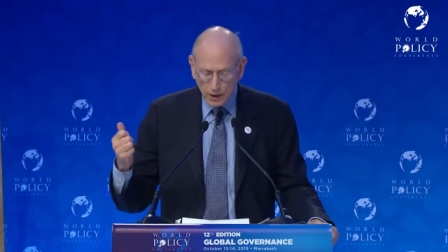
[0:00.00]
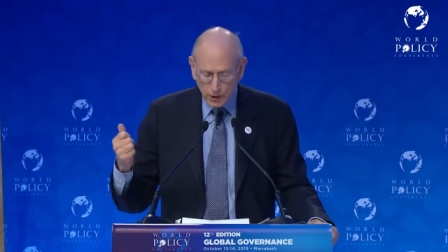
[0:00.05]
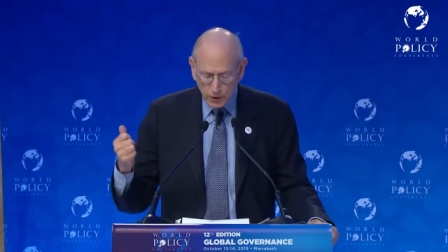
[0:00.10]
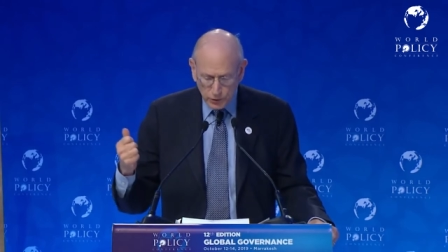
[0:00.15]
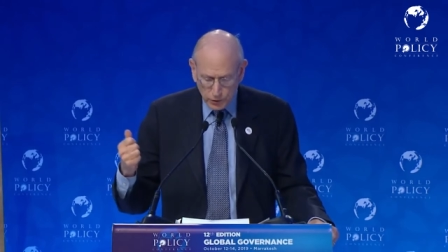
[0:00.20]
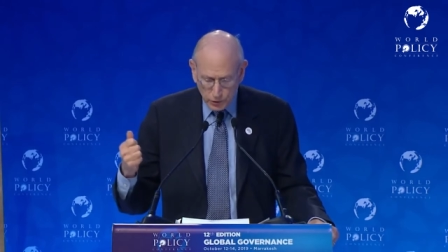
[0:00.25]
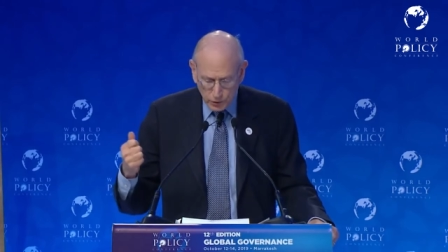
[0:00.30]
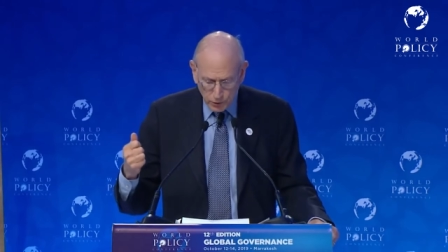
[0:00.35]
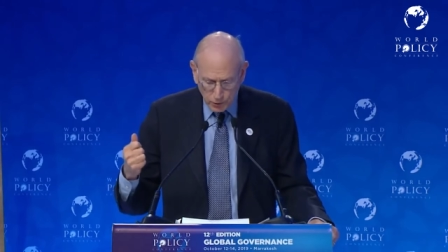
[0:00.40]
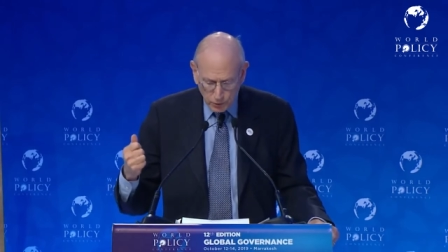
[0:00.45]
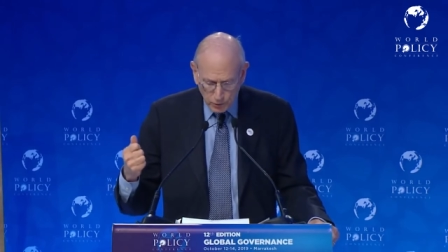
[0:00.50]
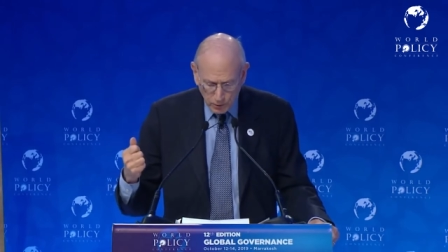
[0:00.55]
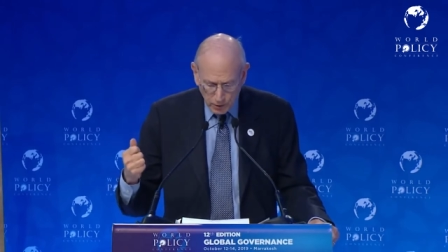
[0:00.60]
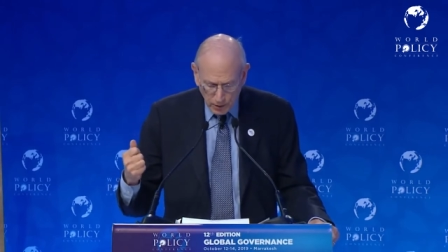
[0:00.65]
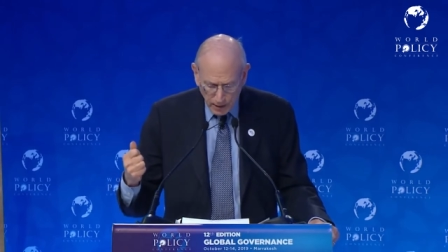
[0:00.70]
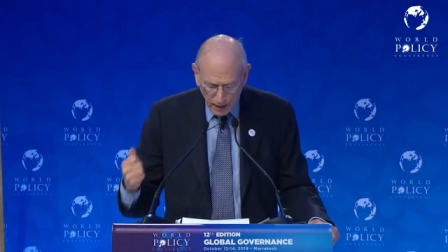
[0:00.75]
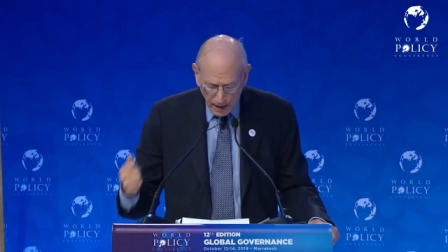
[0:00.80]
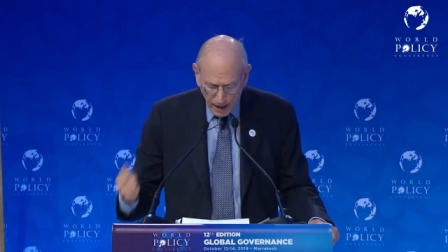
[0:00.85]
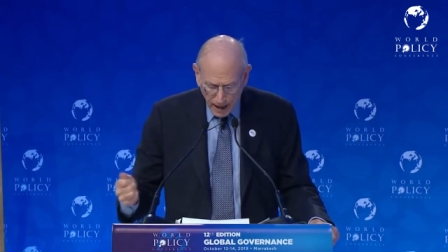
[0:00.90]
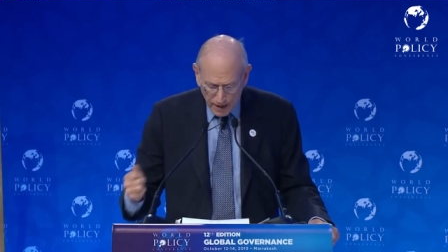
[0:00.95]
to
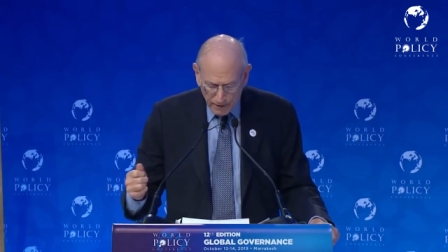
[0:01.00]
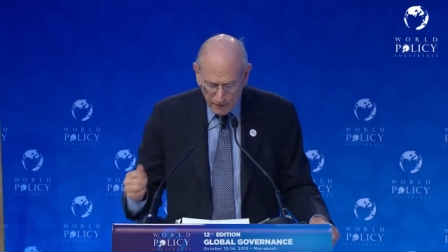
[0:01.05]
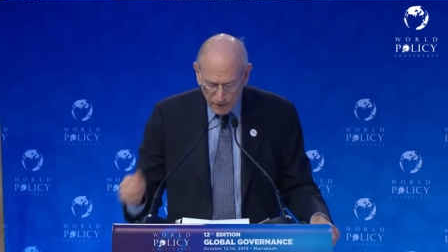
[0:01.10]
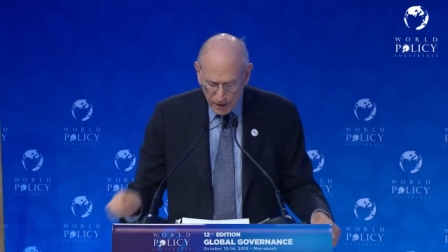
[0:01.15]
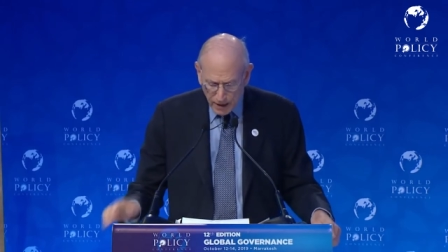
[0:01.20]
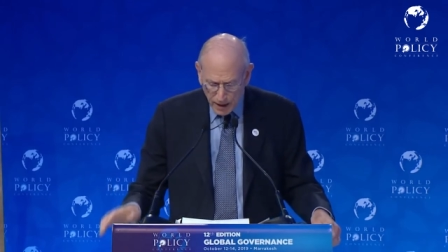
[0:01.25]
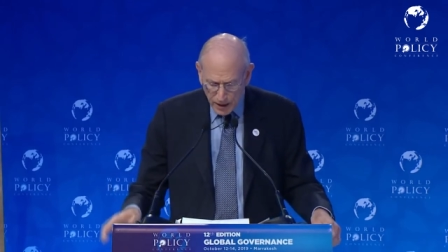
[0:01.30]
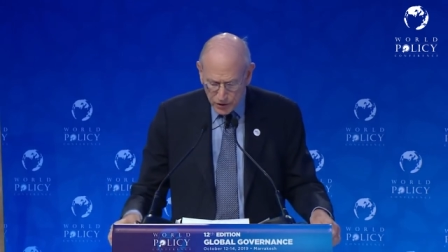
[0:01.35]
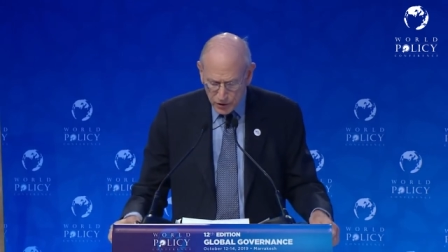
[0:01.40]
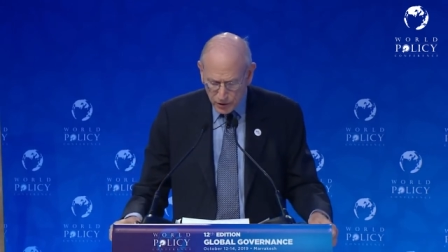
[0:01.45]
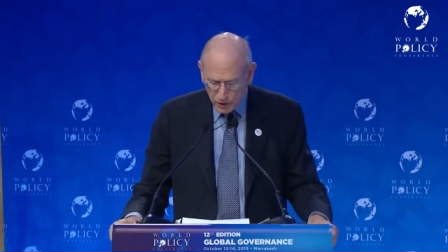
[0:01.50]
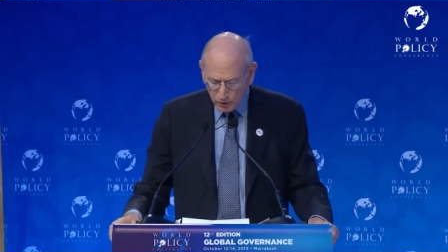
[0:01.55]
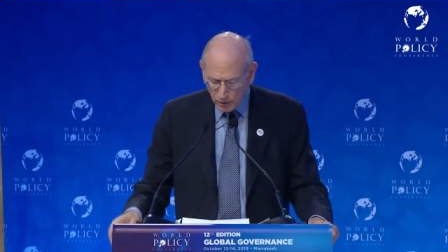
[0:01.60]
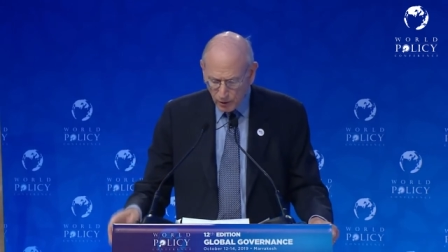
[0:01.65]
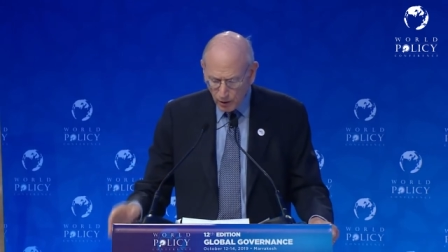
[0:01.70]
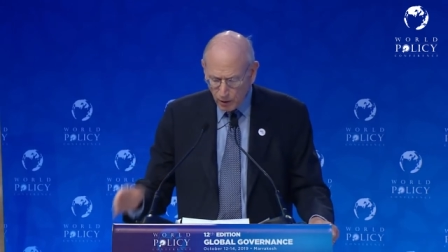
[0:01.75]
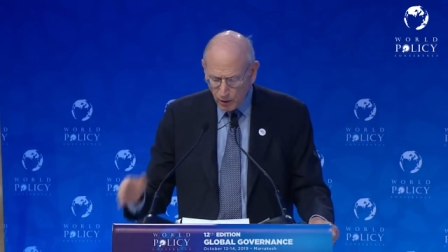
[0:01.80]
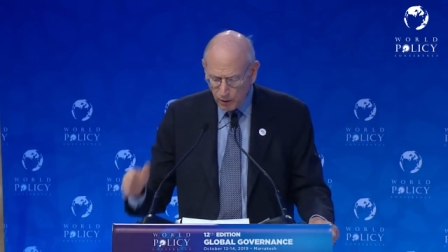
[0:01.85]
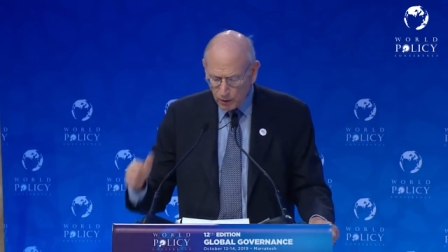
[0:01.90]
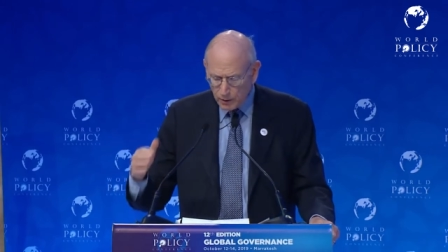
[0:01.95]
aviation
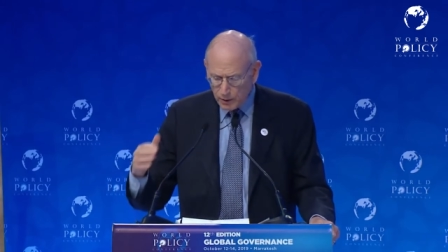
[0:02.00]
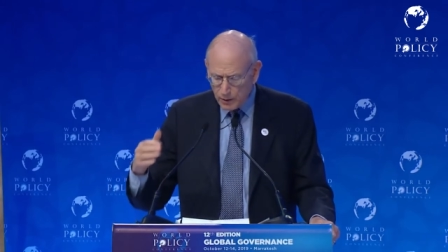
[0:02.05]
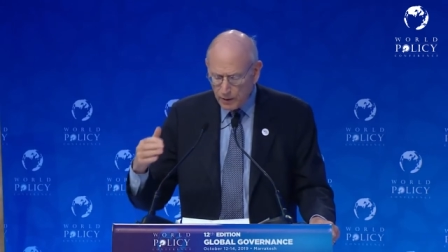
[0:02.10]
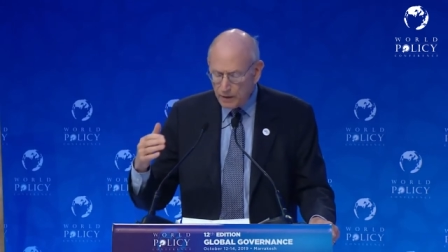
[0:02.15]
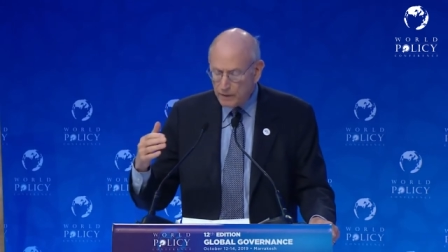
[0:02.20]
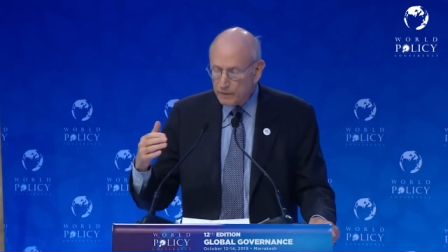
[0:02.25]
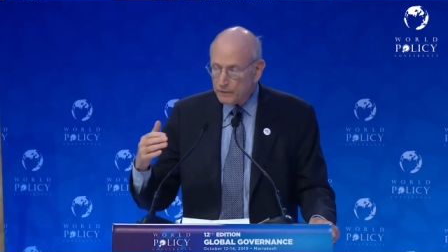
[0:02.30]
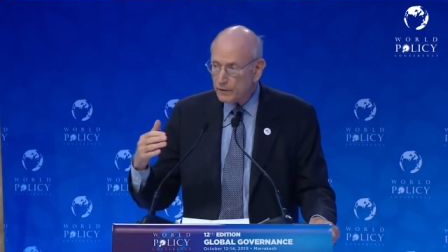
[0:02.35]
law. For